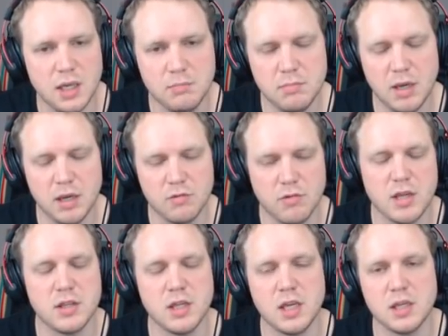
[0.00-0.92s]
him, and
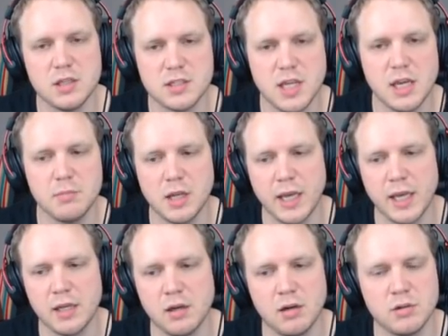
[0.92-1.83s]
Wraith King in the same
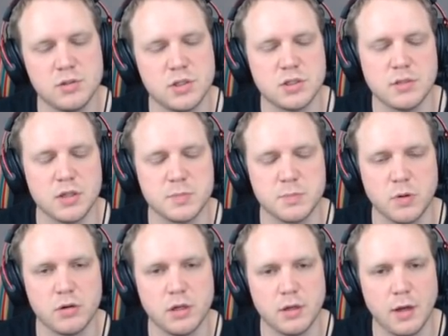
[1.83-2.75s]
lane are just the most
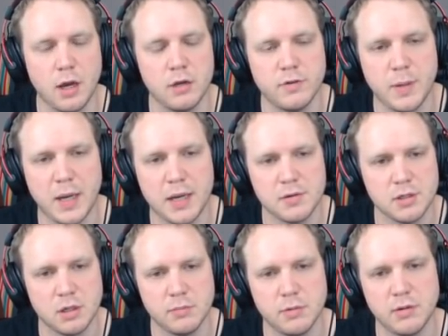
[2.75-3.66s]
broken,
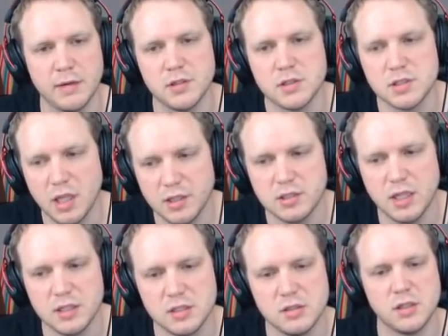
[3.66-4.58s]
overpowered combo ever. So
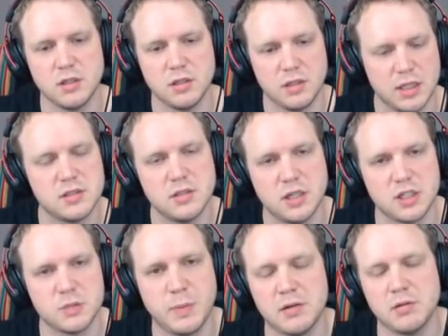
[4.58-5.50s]
let's let's look at let's
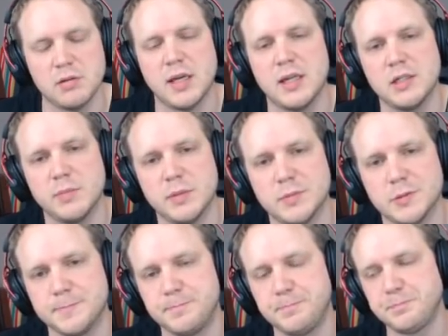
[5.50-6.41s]
expand on that a little bit
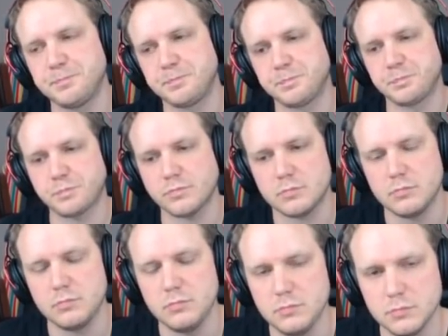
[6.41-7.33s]
more.
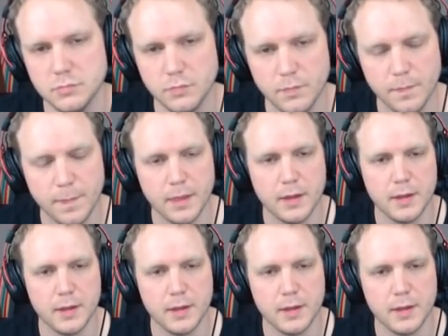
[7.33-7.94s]
Yeah, okay, it's